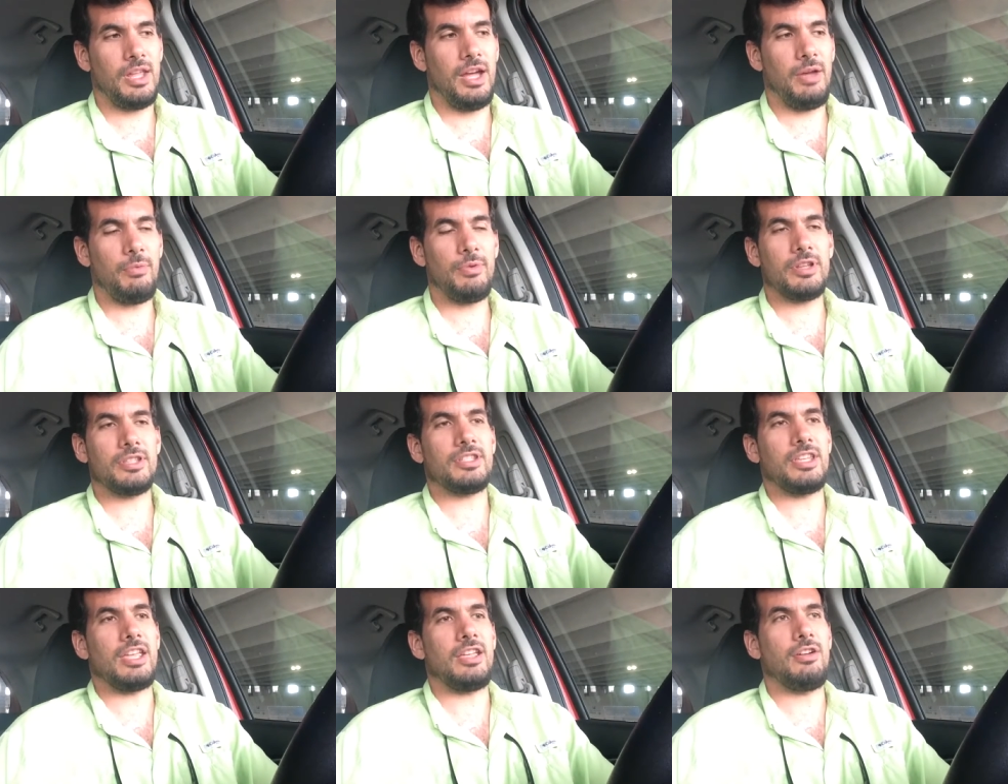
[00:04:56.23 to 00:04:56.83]
want
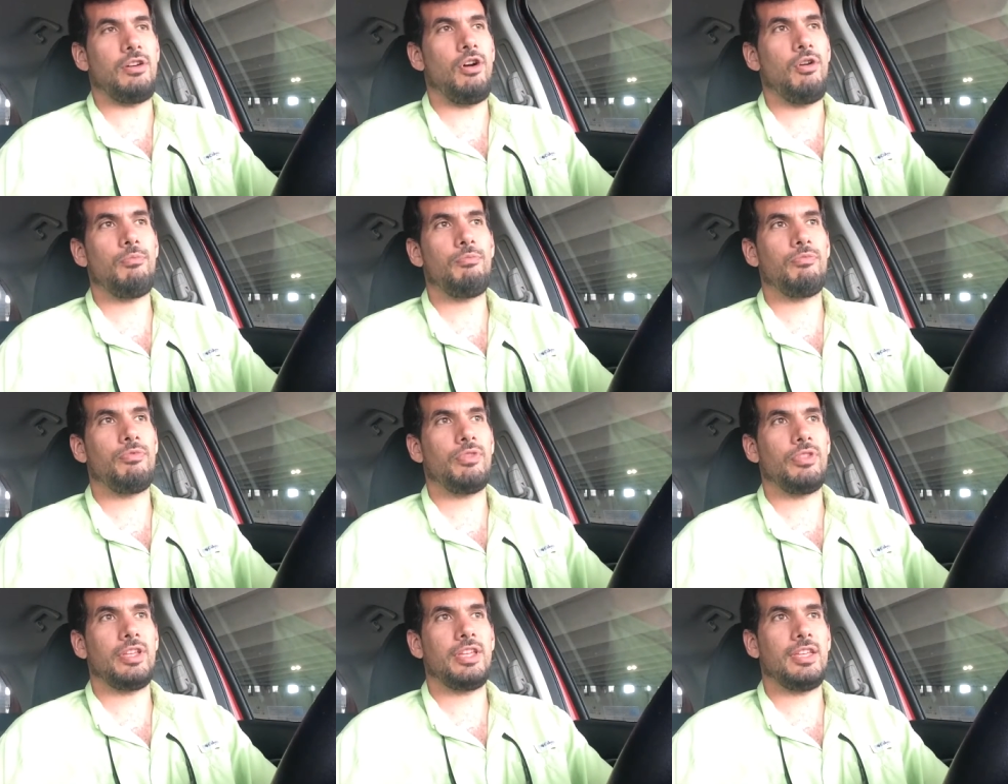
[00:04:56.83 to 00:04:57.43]
to say
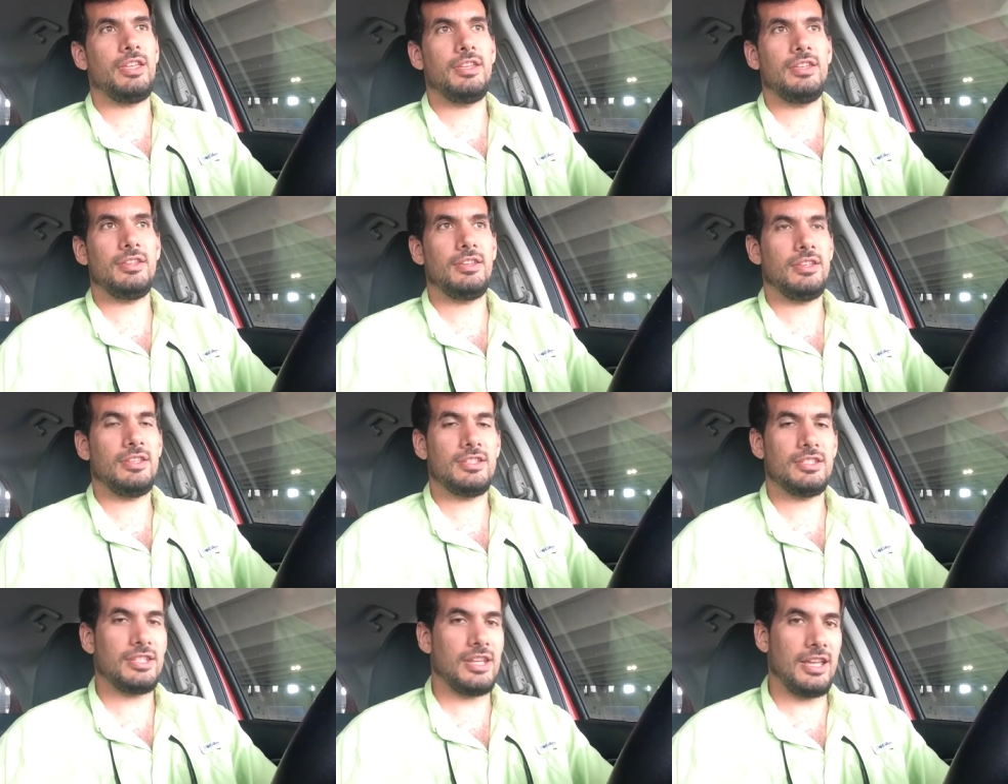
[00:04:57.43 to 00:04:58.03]
hopefully
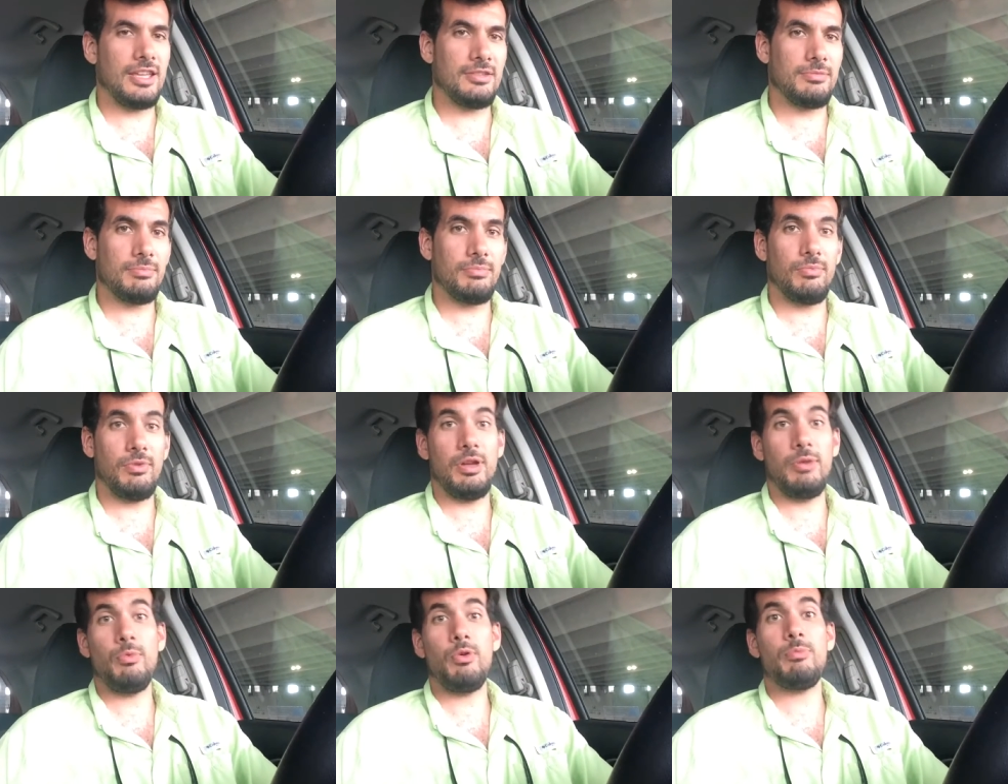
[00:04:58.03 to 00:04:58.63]
he stays.
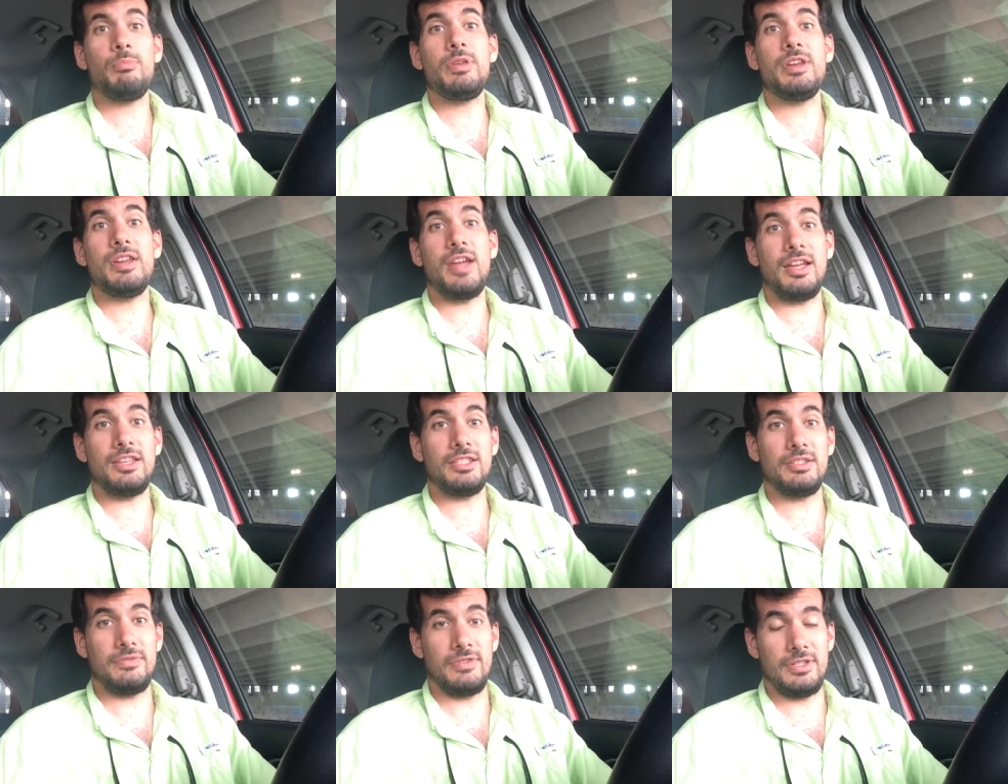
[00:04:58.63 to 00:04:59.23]
It would be
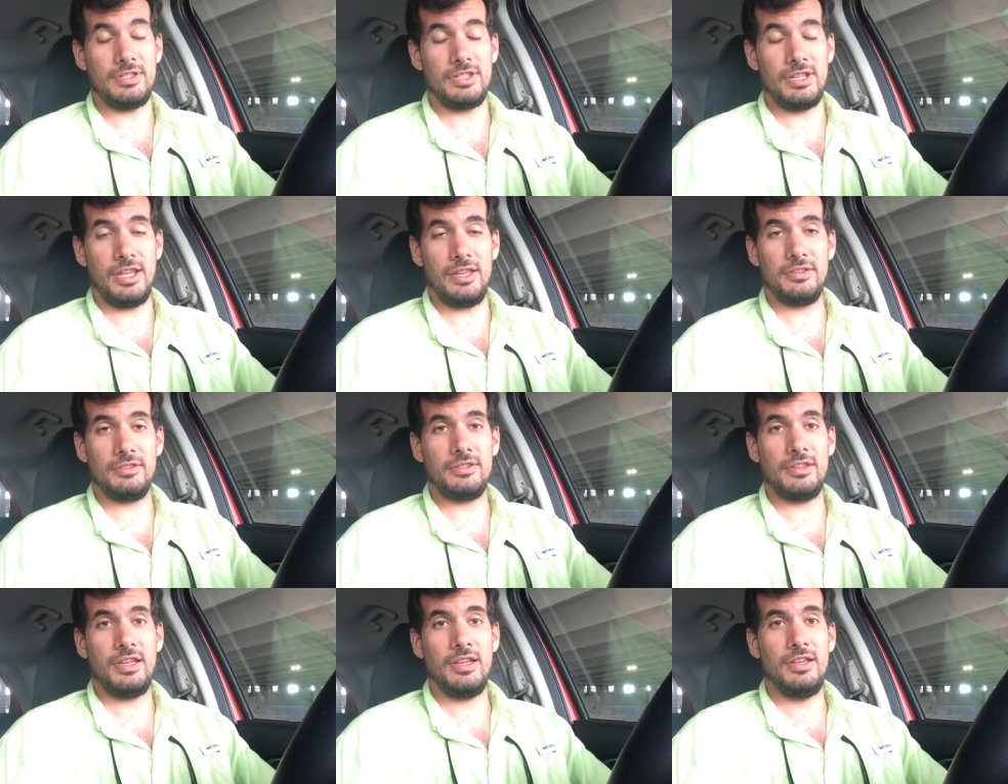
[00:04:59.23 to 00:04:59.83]
nice if he
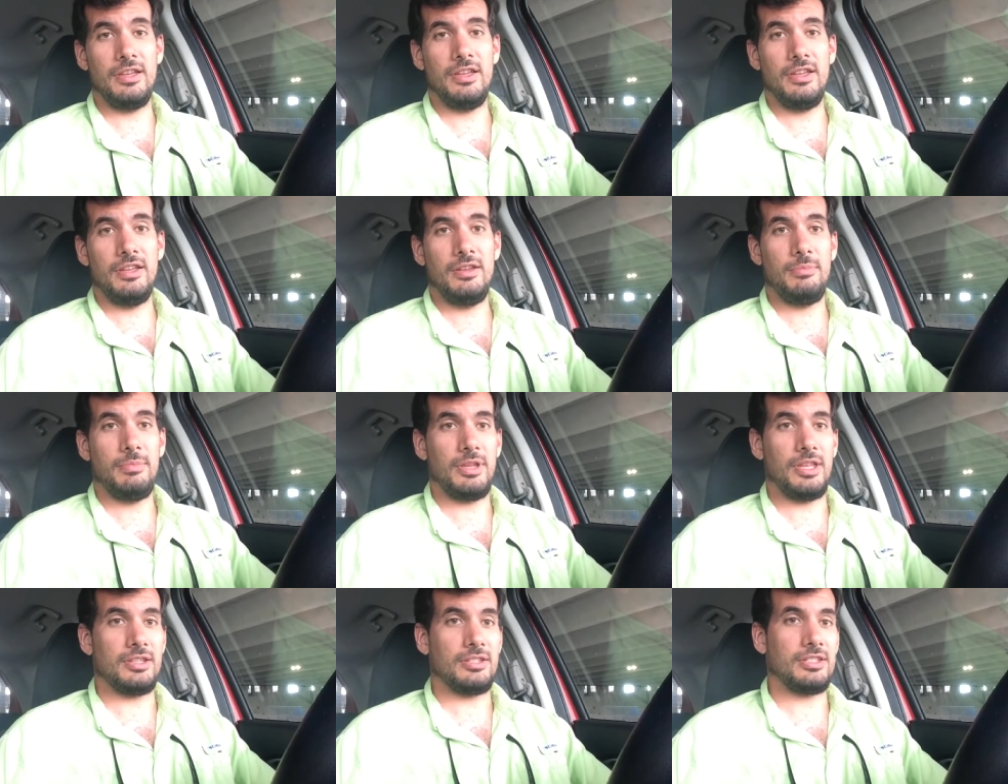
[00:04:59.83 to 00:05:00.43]
stays.
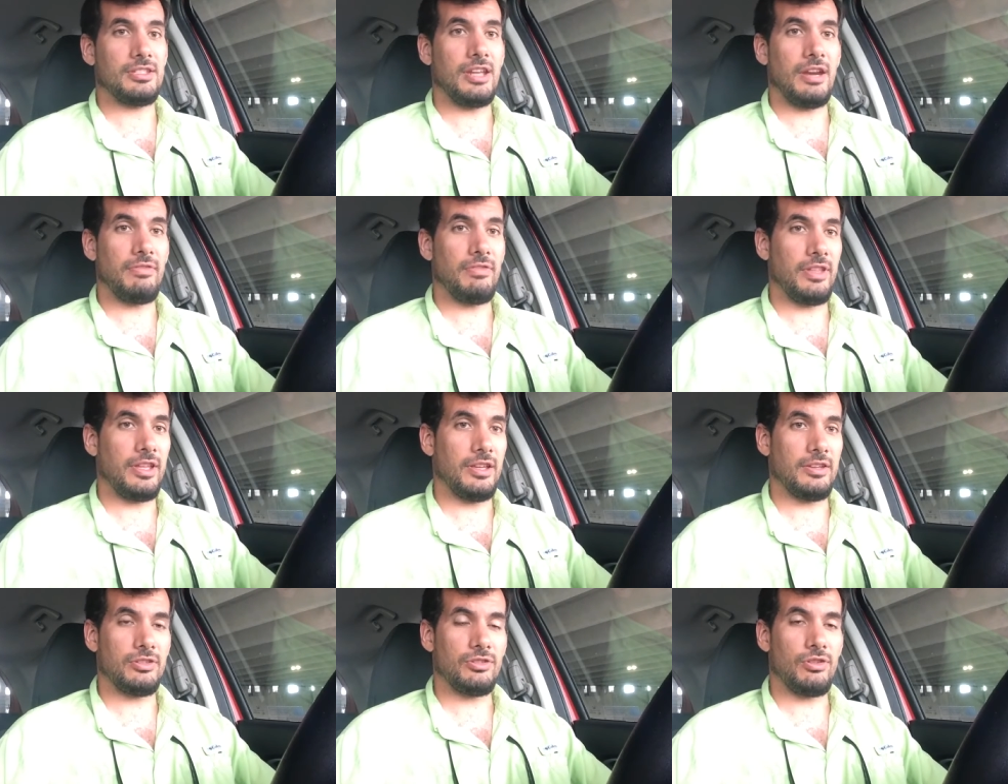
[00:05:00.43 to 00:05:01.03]
because he's
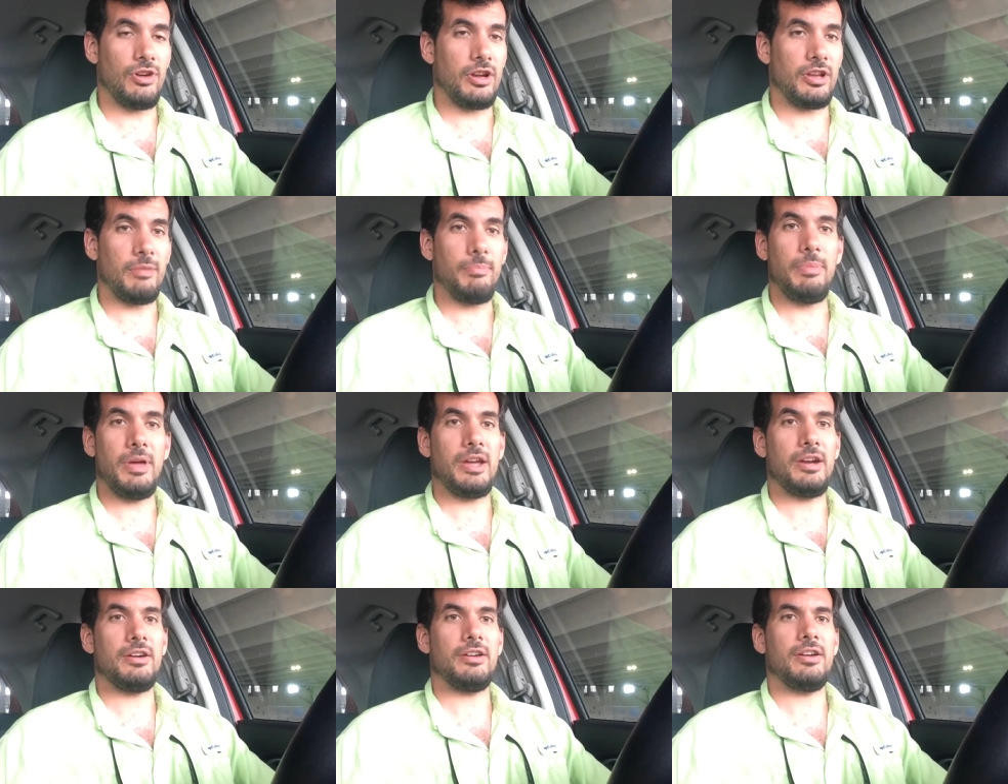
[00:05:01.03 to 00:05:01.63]
definitely a strong
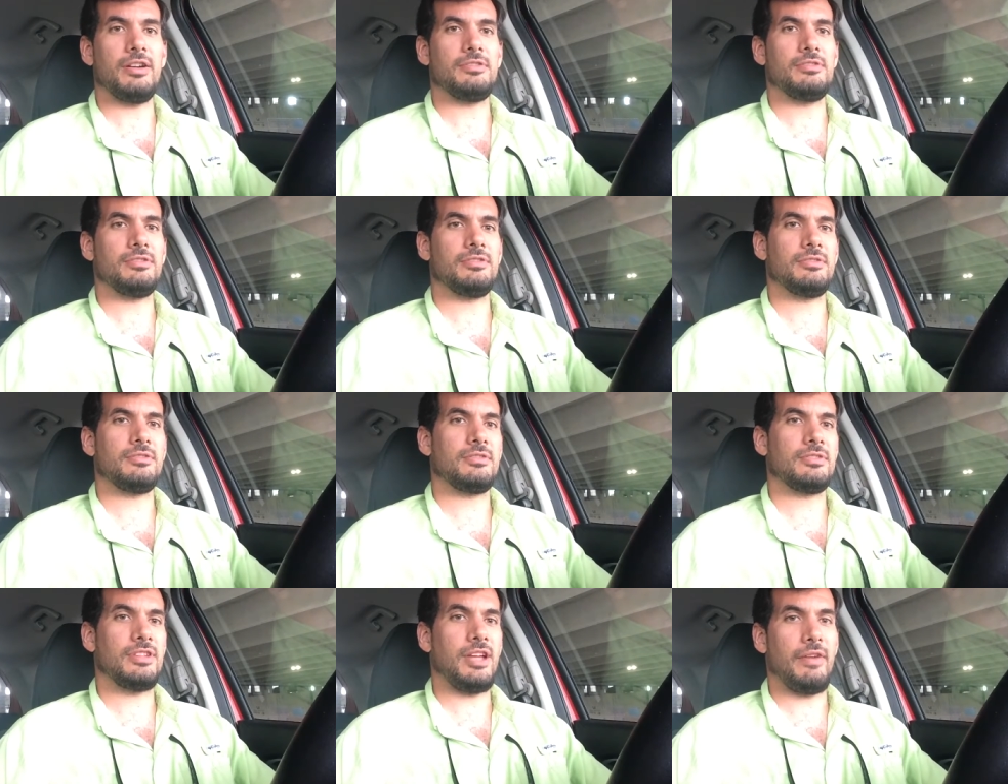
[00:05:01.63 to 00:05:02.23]
competitor, and
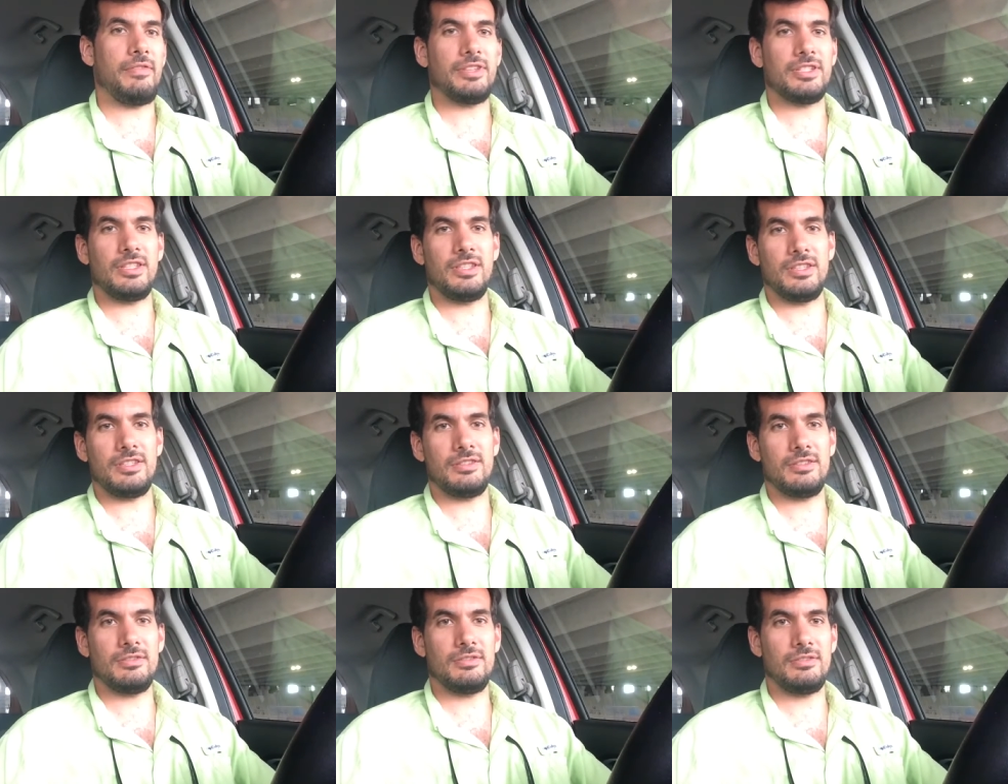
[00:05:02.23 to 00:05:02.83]

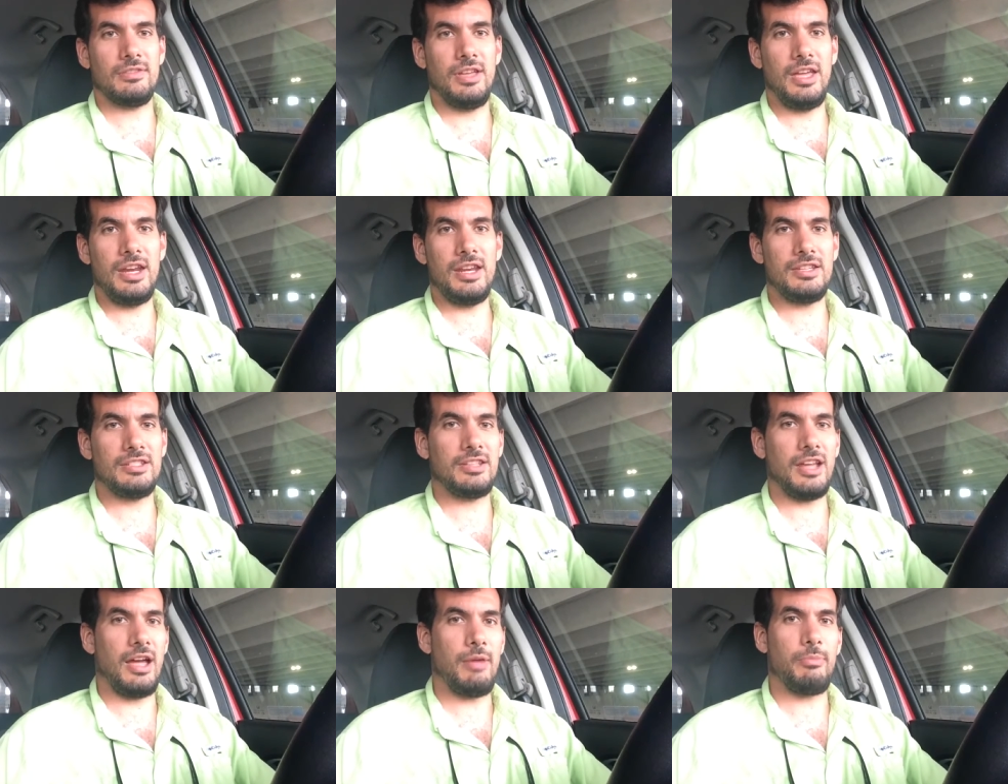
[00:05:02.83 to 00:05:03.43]
obviously any
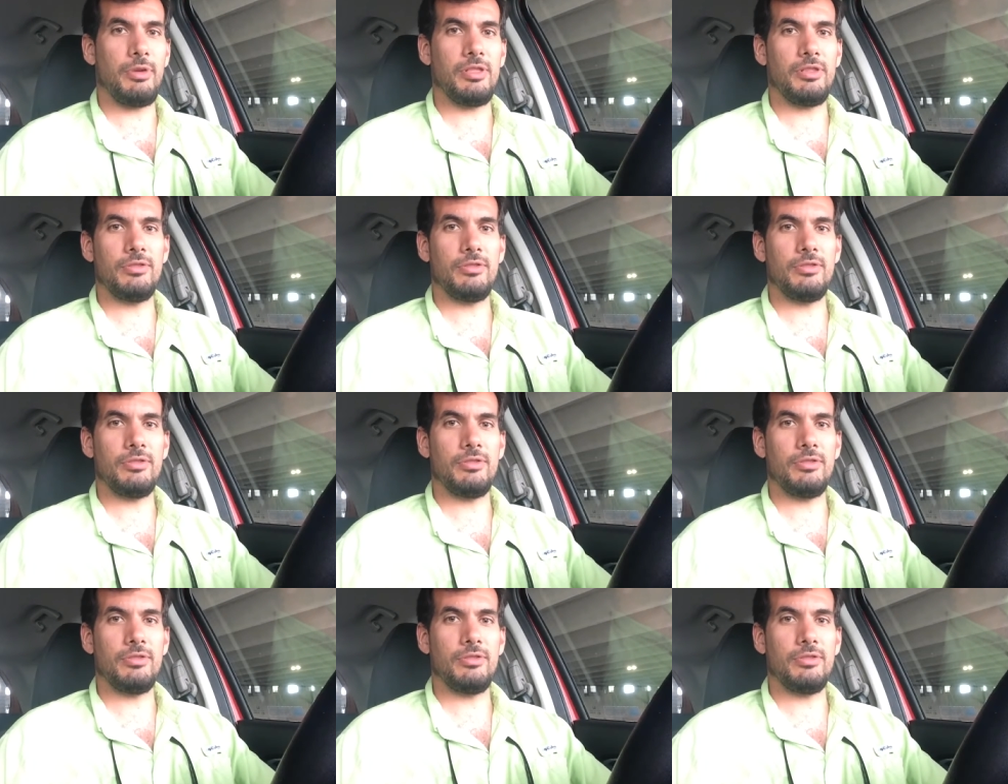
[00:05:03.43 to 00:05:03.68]
time we